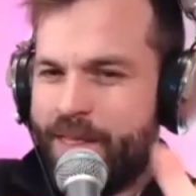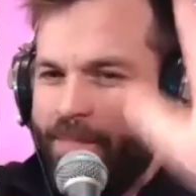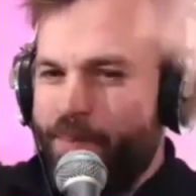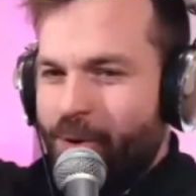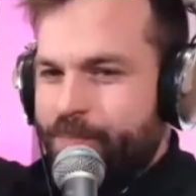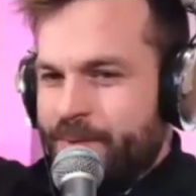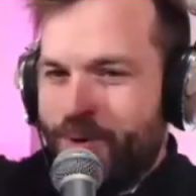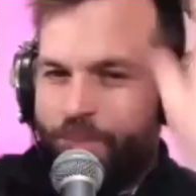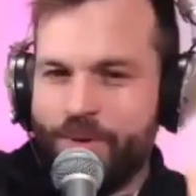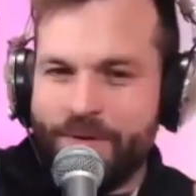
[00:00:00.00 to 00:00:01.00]
they poop and
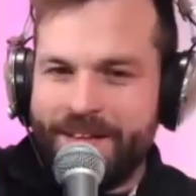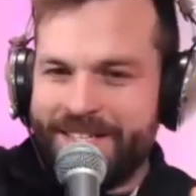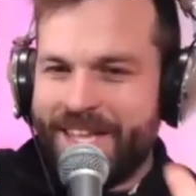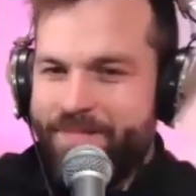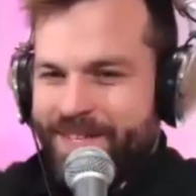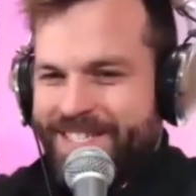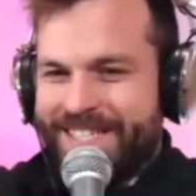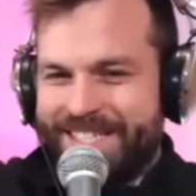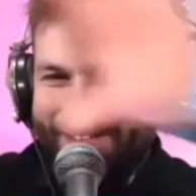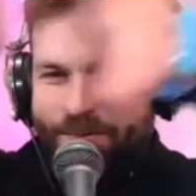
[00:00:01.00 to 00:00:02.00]
poop where they sleep. It's
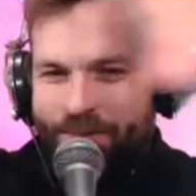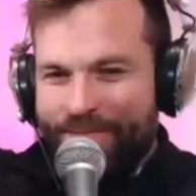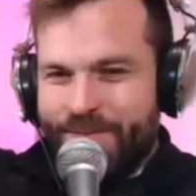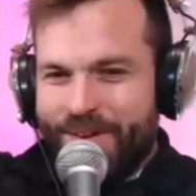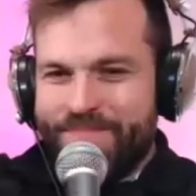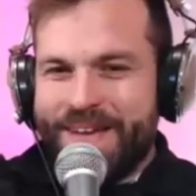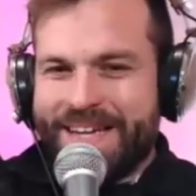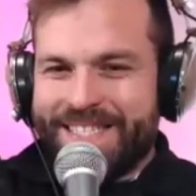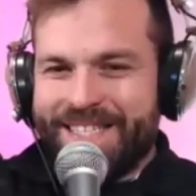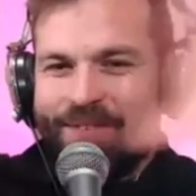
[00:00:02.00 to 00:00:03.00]
just, you want to mix,